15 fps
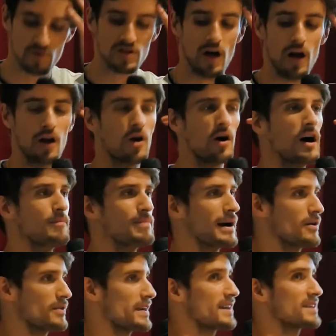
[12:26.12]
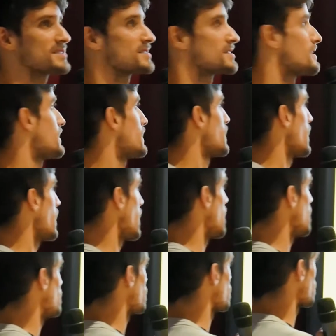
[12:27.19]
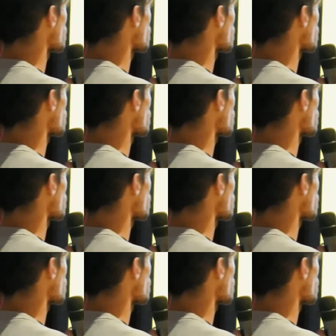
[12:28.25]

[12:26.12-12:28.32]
a lot about this, and